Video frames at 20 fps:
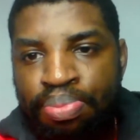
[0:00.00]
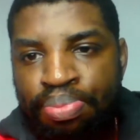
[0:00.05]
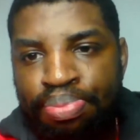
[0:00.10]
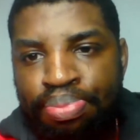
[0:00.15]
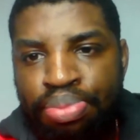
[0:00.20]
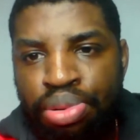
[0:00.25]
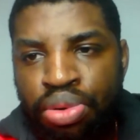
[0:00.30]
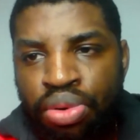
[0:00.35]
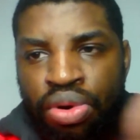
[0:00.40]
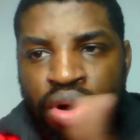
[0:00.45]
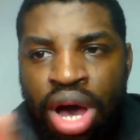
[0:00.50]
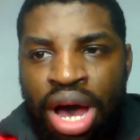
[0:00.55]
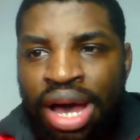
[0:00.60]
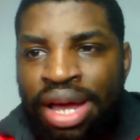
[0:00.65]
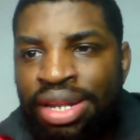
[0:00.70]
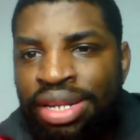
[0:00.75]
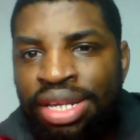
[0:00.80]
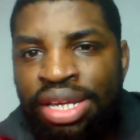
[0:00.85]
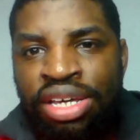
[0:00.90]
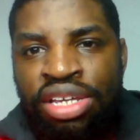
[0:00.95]
put
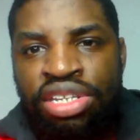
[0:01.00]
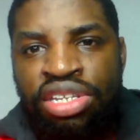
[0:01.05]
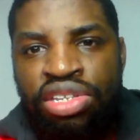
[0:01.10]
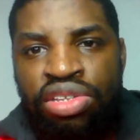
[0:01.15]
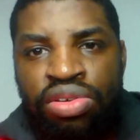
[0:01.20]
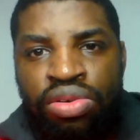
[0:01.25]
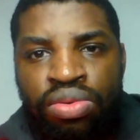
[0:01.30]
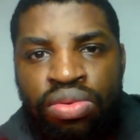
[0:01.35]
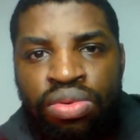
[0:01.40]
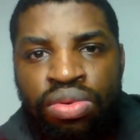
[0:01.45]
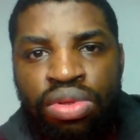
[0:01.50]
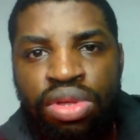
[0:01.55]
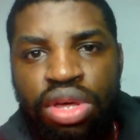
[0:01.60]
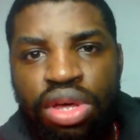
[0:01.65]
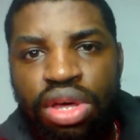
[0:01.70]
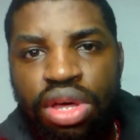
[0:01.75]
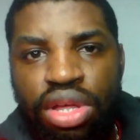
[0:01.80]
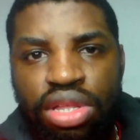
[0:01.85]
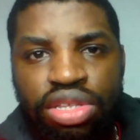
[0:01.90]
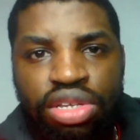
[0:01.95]
ideas to
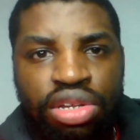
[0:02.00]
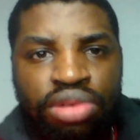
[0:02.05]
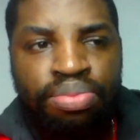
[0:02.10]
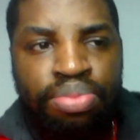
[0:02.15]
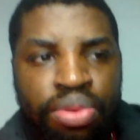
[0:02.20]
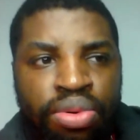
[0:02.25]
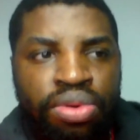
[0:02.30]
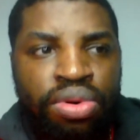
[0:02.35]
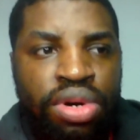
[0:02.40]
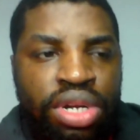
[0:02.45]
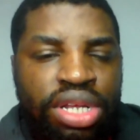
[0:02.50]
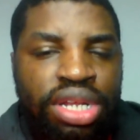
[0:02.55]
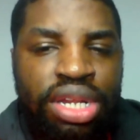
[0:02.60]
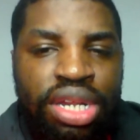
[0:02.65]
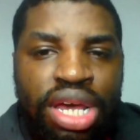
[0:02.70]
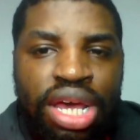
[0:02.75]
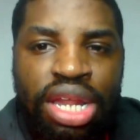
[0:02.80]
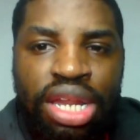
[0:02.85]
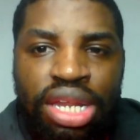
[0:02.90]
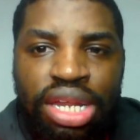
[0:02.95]
the board and
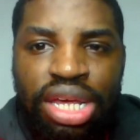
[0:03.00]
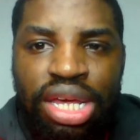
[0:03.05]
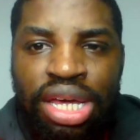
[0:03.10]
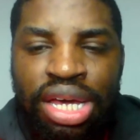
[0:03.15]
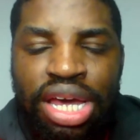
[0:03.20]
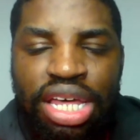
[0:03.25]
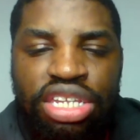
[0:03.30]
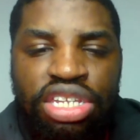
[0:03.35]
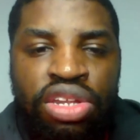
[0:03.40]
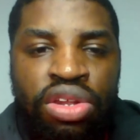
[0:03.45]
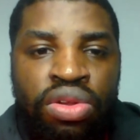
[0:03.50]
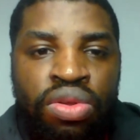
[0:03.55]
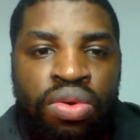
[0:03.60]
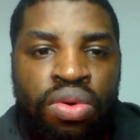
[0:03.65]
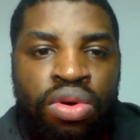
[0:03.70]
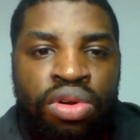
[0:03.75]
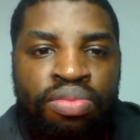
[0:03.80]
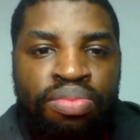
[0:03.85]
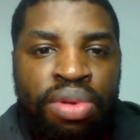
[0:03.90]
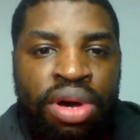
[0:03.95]
then he gets
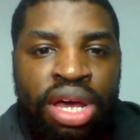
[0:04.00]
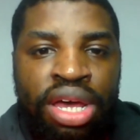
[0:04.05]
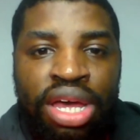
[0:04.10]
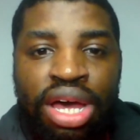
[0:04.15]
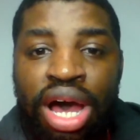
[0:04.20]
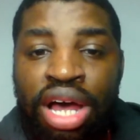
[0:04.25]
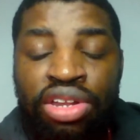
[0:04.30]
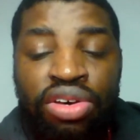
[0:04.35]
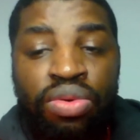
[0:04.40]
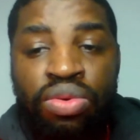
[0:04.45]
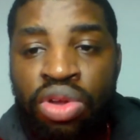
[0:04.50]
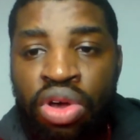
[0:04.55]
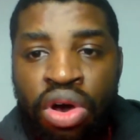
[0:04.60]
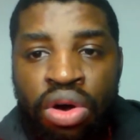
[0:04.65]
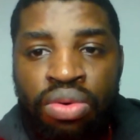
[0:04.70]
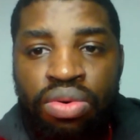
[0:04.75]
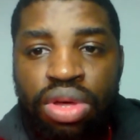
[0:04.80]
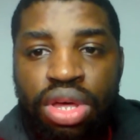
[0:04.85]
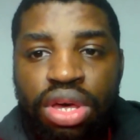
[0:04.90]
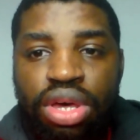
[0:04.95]
ignored by it. I don't
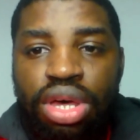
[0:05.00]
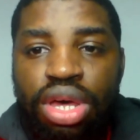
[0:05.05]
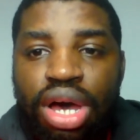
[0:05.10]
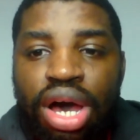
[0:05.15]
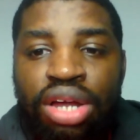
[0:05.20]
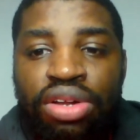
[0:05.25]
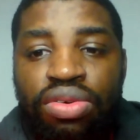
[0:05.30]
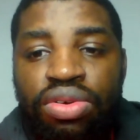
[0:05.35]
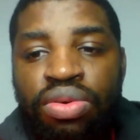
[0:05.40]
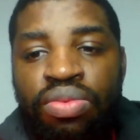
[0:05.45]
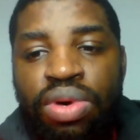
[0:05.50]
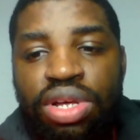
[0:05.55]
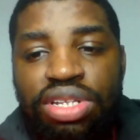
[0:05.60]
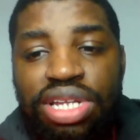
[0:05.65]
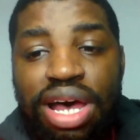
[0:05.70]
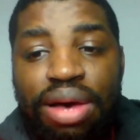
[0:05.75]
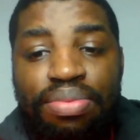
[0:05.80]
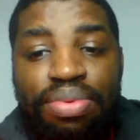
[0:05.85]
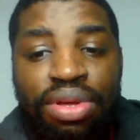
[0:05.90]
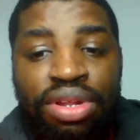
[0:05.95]
know what's
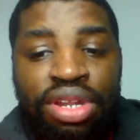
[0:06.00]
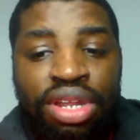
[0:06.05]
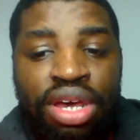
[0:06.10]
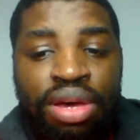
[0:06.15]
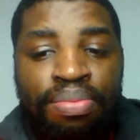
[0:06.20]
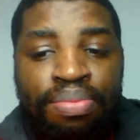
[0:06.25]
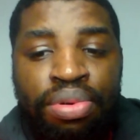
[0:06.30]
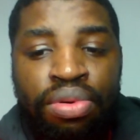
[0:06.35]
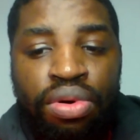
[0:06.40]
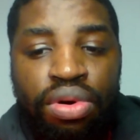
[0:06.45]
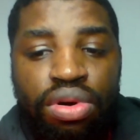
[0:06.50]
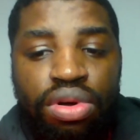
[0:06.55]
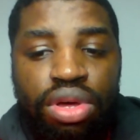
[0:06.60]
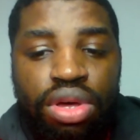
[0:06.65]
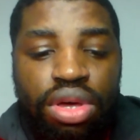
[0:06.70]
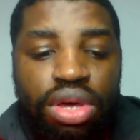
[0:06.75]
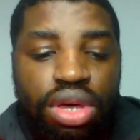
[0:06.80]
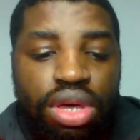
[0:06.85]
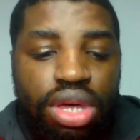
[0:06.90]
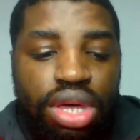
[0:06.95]
happened there, but
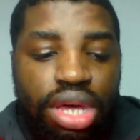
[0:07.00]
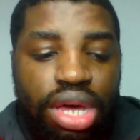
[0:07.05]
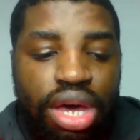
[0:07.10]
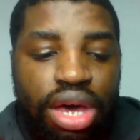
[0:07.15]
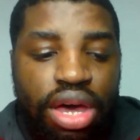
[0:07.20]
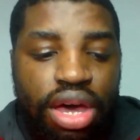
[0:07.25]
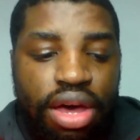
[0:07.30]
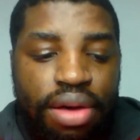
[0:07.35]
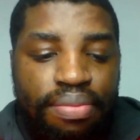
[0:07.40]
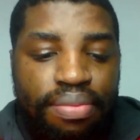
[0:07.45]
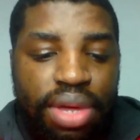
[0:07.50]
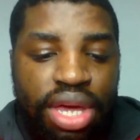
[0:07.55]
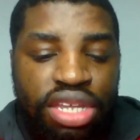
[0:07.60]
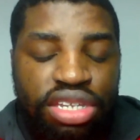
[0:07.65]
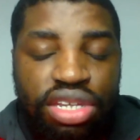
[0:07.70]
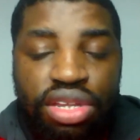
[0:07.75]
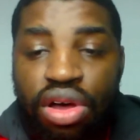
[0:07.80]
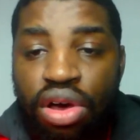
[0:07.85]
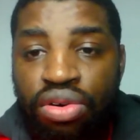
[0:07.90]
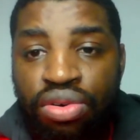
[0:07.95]

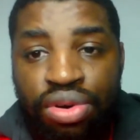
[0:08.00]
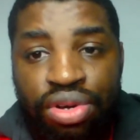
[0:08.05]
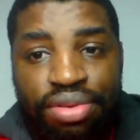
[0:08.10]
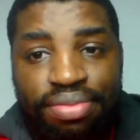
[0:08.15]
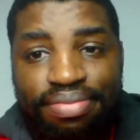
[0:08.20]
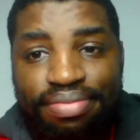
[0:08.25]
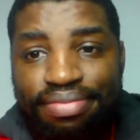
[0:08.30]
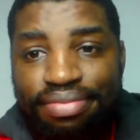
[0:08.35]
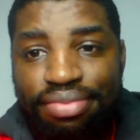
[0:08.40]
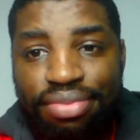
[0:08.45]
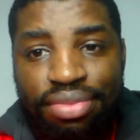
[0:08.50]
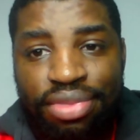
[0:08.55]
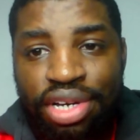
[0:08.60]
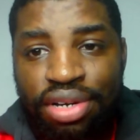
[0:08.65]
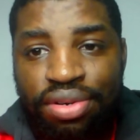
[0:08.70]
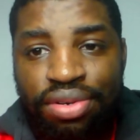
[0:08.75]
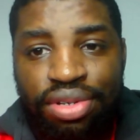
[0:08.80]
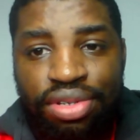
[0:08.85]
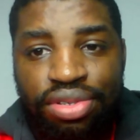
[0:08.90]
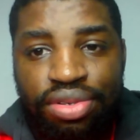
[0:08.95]
it's not good
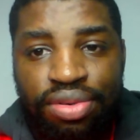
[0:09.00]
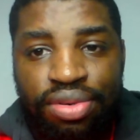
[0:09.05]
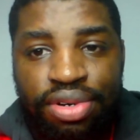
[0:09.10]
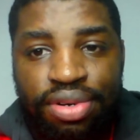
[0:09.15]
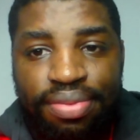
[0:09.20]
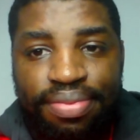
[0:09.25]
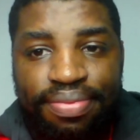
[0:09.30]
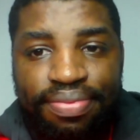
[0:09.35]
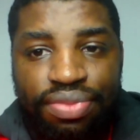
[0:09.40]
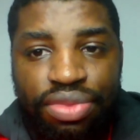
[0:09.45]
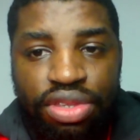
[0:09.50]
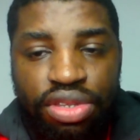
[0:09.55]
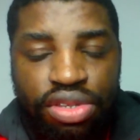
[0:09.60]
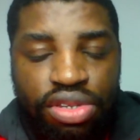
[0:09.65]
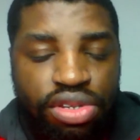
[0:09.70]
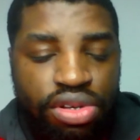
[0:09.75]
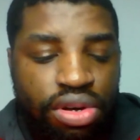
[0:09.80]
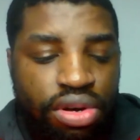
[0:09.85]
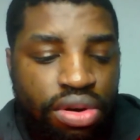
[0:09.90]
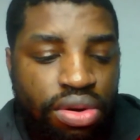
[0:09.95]
at all.
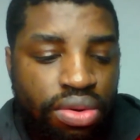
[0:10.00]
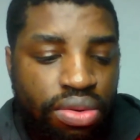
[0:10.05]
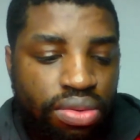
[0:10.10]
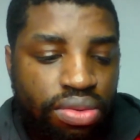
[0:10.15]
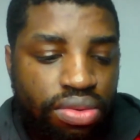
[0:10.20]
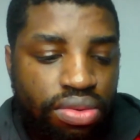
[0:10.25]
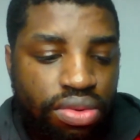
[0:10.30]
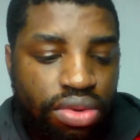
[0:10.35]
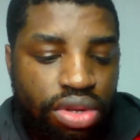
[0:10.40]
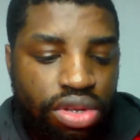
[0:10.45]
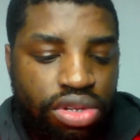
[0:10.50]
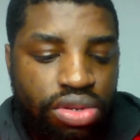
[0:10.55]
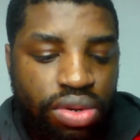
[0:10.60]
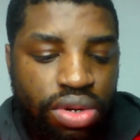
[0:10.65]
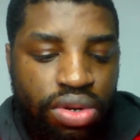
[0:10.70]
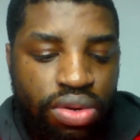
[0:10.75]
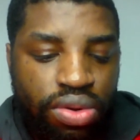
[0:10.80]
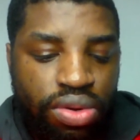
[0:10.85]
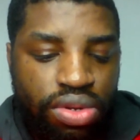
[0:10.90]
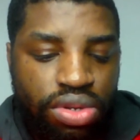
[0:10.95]
So it's one
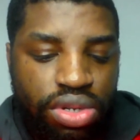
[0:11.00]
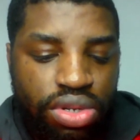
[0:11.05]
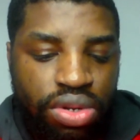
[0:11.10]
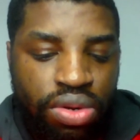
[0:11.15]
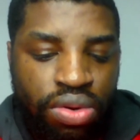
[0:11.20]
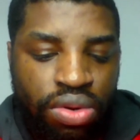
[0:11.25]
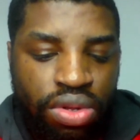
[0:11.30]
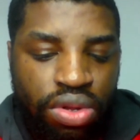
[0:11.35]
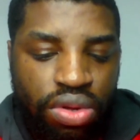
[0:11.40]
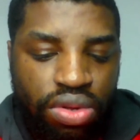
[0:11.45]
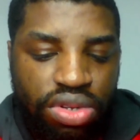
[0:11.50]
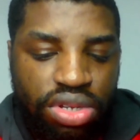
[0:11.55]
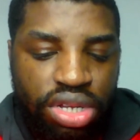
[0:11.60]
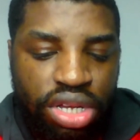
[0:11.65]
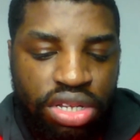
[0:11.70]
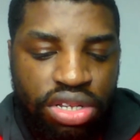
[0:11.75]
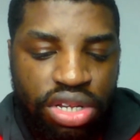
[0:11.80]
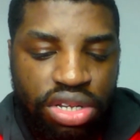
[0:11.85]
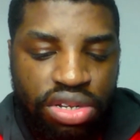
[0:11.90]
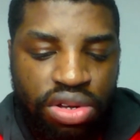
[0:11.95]
of all those
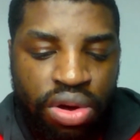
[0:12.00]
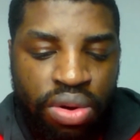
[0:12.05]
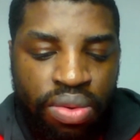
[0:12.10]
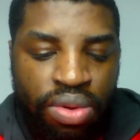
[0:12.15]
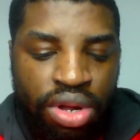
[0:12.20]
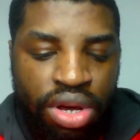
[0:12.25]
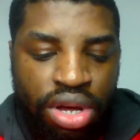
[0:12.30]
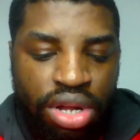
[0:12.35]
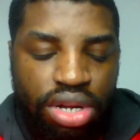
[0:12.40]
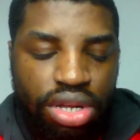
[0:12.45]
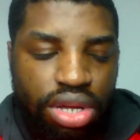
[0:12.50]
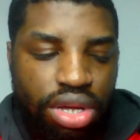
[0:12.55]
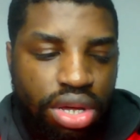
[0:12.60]
things that's going on.